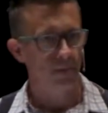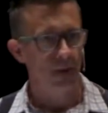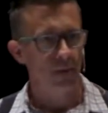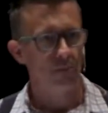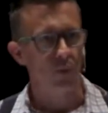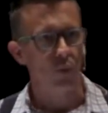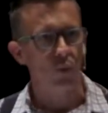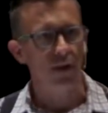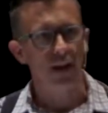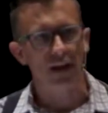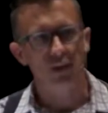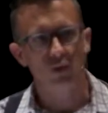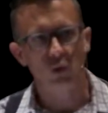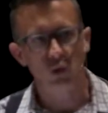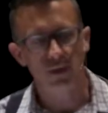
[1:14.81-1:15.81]
But when
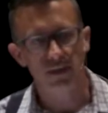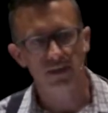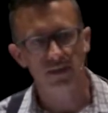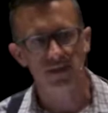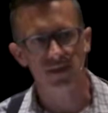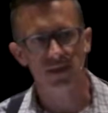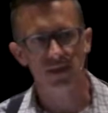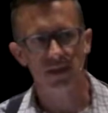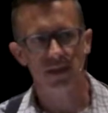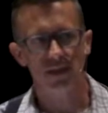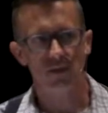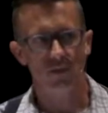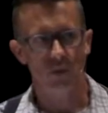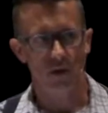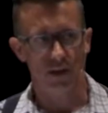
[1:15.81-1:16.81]
I look and
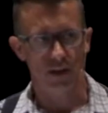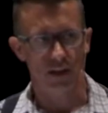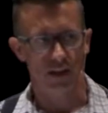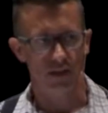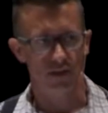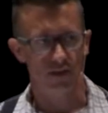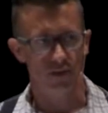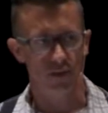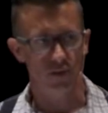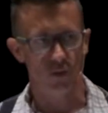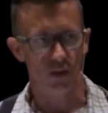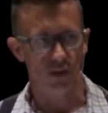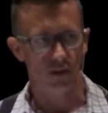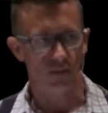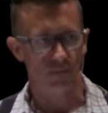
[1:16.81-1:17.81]
see what God is
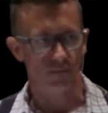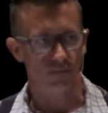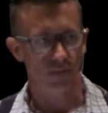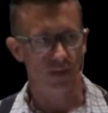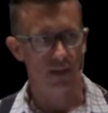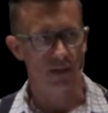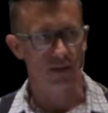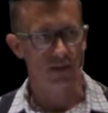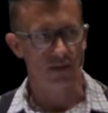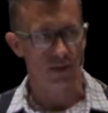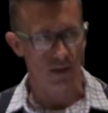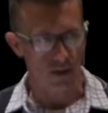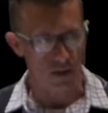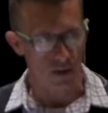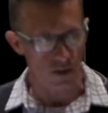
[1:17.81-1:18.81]
doing in
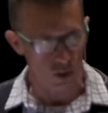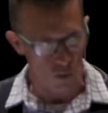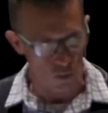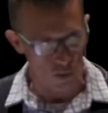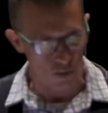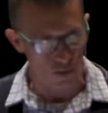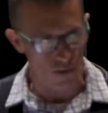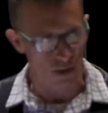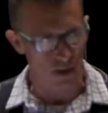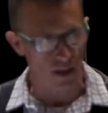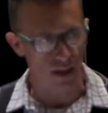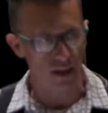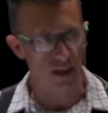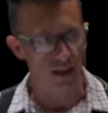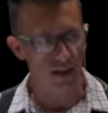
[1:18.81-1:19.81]
King George, and
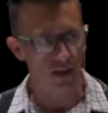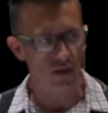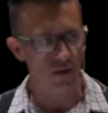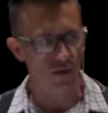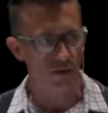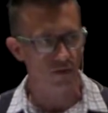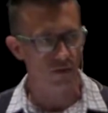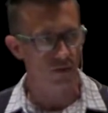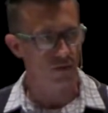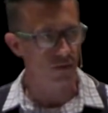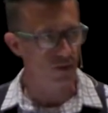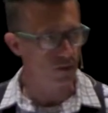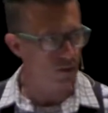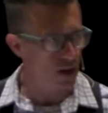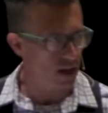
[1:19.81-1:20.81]
I hear through
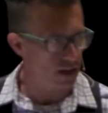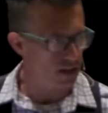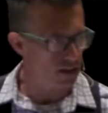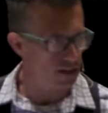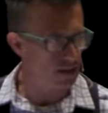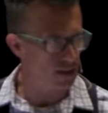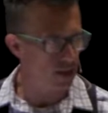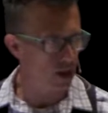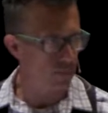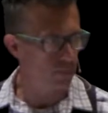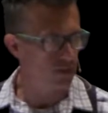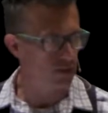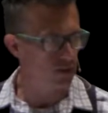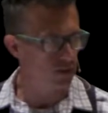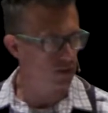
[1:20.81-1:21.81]
you guys the
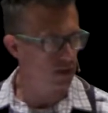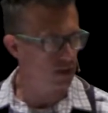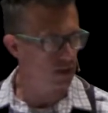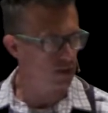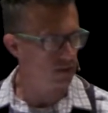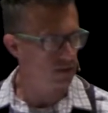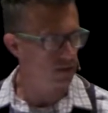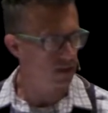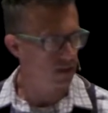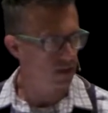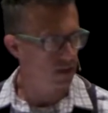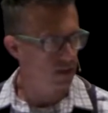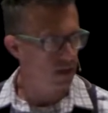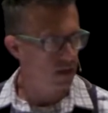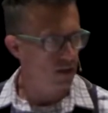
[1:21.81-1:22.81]
opportunities
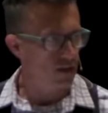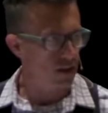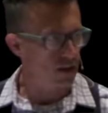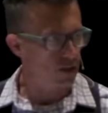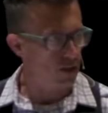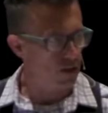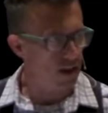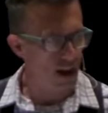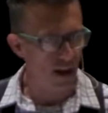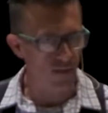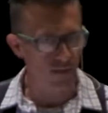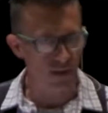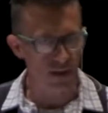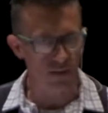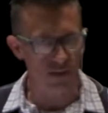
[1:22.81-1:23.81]
that you're
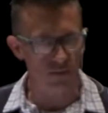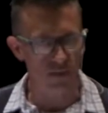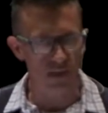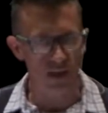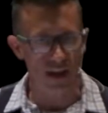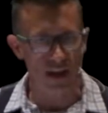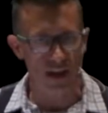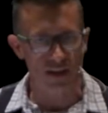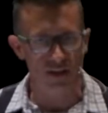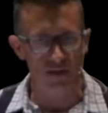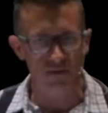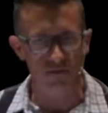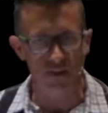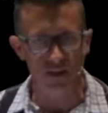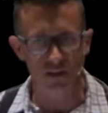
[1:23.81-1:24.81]
having to be the hands
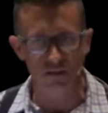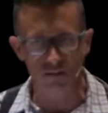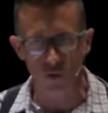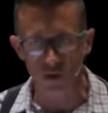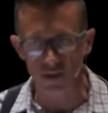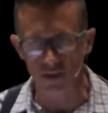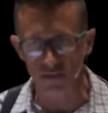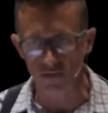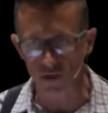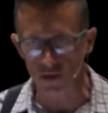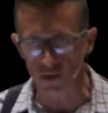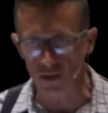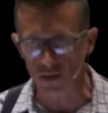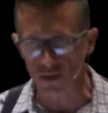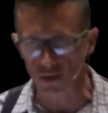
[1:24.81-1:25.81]
and feet and voice of
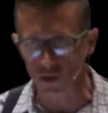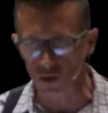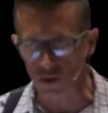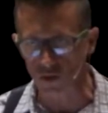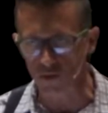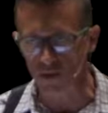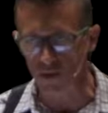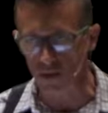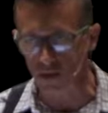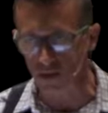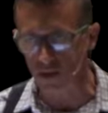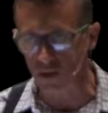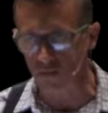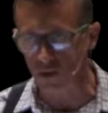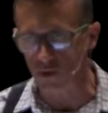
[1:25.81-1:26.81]
Jesus and truth in
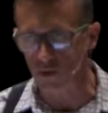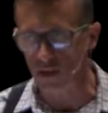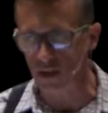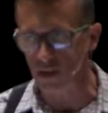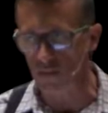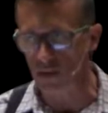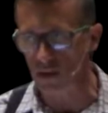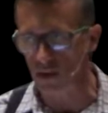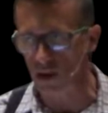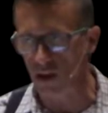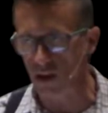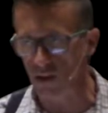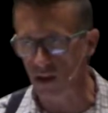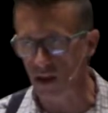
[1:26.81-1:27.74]
this community and beyond,